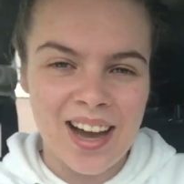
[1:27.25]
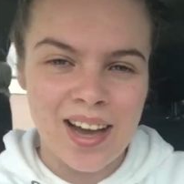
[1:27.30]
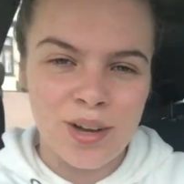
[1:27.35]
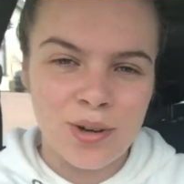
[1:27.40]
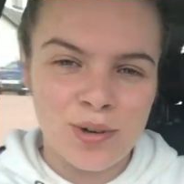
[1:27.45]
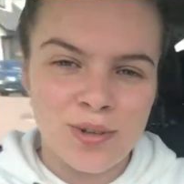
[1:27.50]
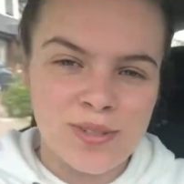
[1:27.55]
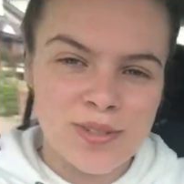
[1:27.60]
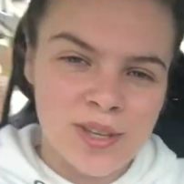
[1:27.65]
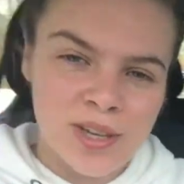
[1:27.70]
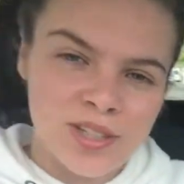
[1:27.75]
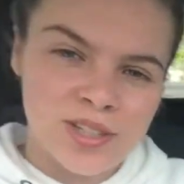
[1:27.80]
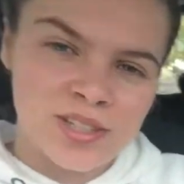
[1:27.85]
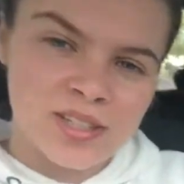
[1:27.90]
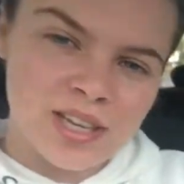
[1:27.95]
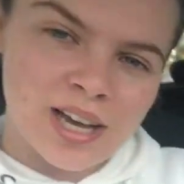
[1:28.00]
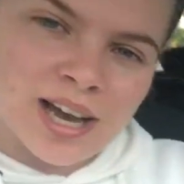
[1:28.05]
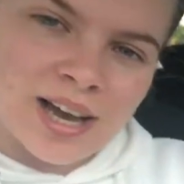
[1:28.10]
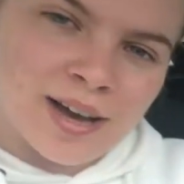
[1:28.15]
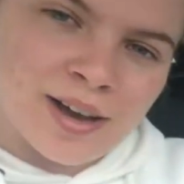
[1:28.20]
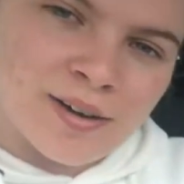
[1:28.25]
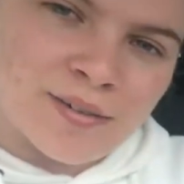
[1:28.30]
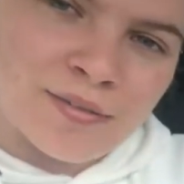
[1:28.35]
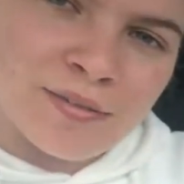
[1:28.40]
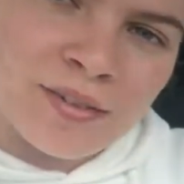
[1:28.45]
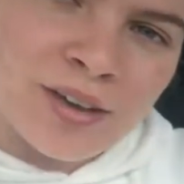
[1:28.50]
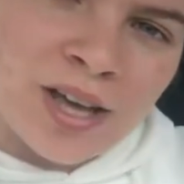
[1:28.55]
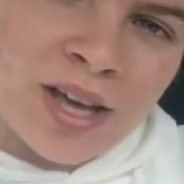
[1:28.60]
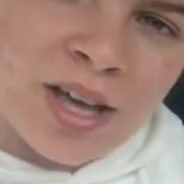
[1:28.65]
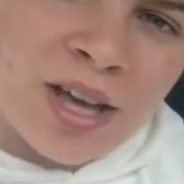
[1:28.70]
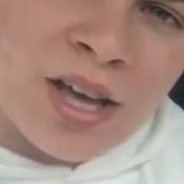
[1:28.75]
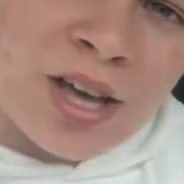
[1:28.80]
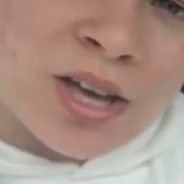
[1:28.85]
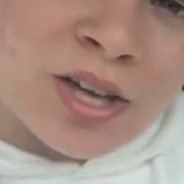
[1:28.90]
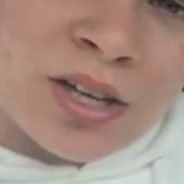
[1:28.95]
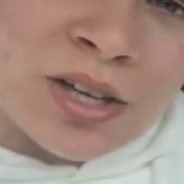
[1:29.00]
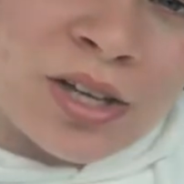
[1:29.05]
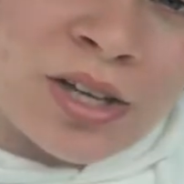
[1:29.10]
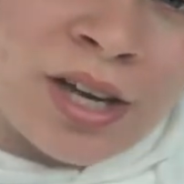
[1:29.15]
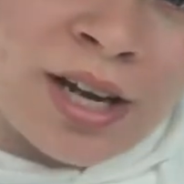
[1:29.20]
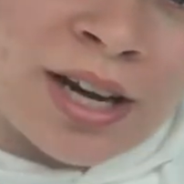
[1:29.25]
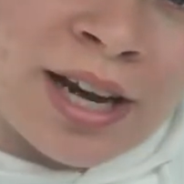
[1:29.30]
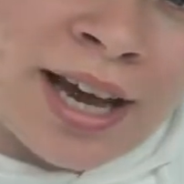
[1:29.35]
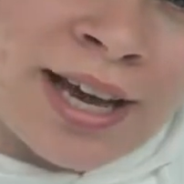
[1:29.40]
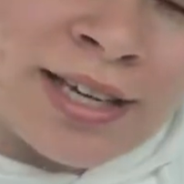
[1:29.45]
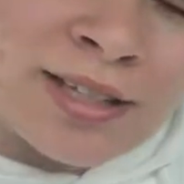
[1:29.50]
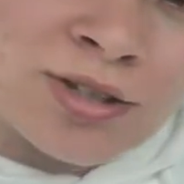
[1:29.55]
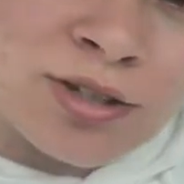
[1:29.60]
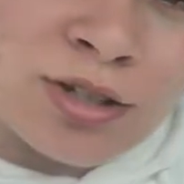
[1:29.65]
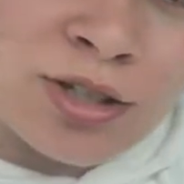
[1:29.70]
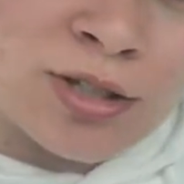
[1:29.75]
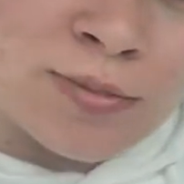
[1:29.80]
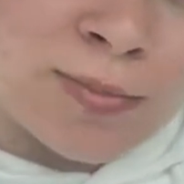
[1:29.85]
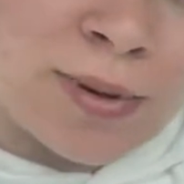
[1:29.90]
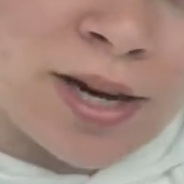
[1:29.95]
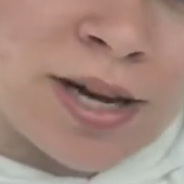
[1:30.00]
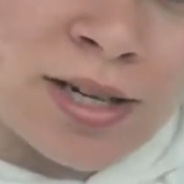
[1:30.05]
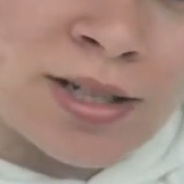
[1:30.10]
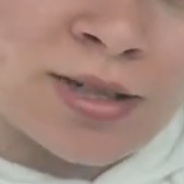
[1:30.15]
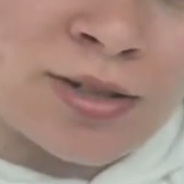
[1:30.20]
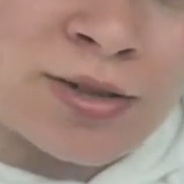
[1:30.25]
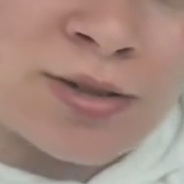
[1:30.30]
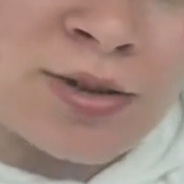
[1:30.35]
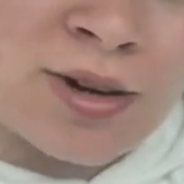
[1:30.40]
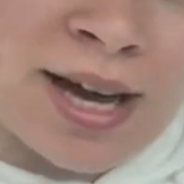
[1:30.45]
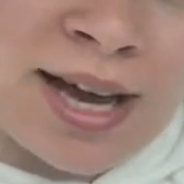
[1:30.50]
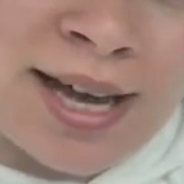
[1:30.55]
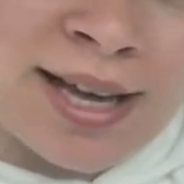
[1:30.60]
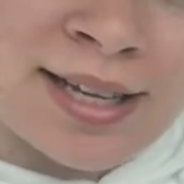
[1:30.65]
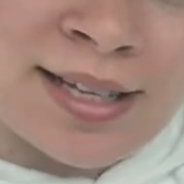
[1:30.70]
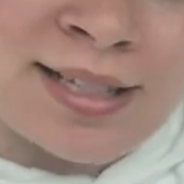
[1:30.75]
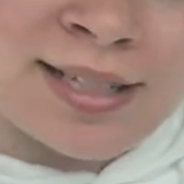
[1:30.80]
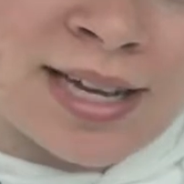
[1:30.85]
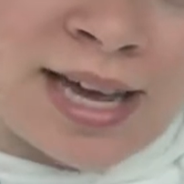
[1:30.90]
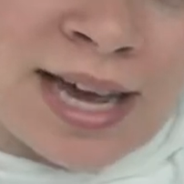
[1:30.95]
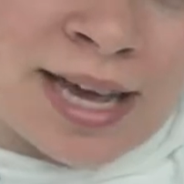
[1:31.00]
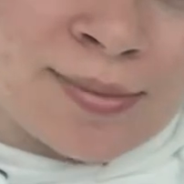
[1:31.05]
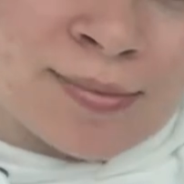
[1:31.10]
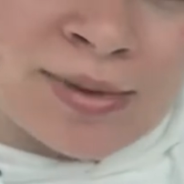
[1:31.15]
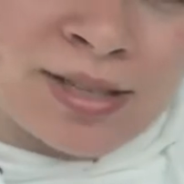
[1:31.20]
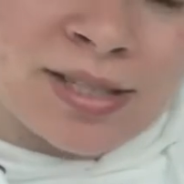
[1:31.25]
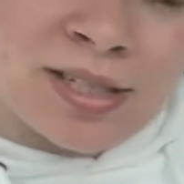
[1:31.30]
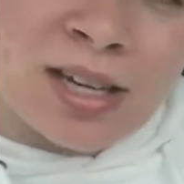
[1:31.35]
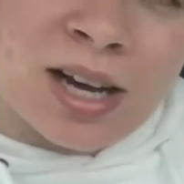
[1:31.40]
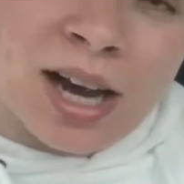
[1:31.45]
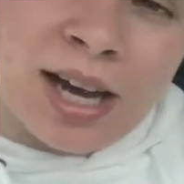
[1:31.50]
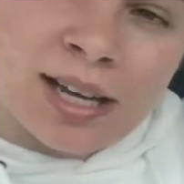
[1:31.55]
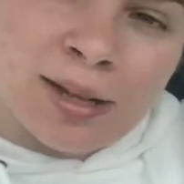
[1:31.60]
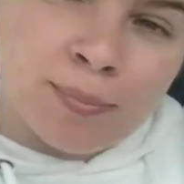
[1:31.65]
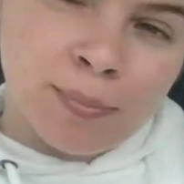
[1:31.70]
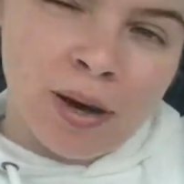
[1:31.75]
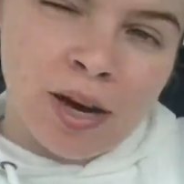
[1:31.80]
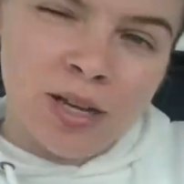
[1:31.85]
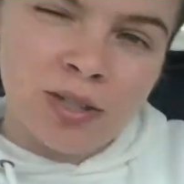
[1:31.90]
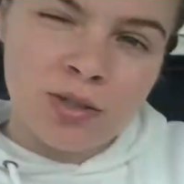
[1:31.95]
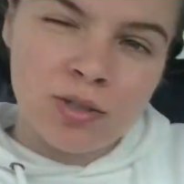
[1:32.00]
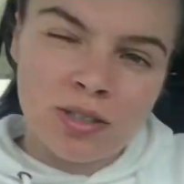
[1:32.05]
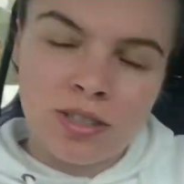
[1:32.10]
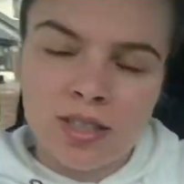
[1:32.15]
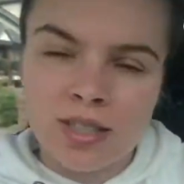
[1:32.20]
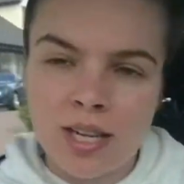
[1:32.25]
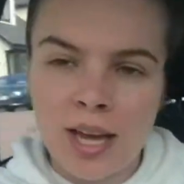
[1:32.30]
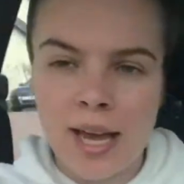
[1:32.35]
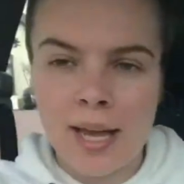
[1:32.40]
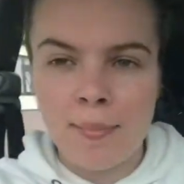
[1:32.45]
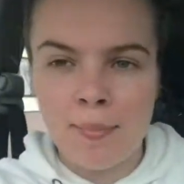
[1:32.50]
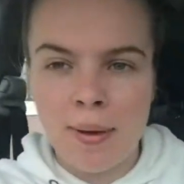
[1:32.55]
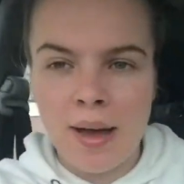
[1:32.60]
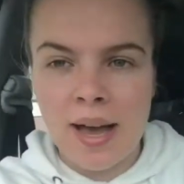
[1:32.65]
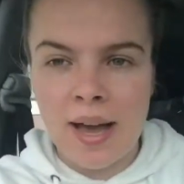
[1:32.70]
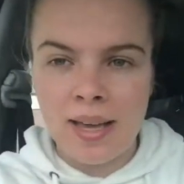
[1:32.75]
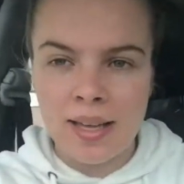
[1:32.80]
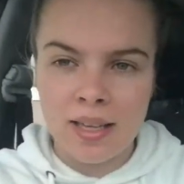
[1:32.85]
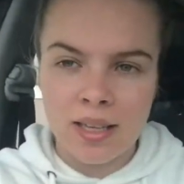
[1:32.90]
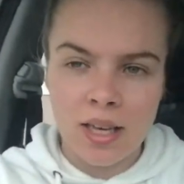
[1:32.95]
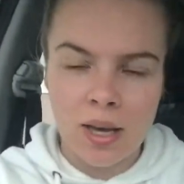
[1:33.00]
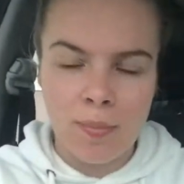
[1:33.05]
I also just have an ASOS parcel and a misguided parcel to take back,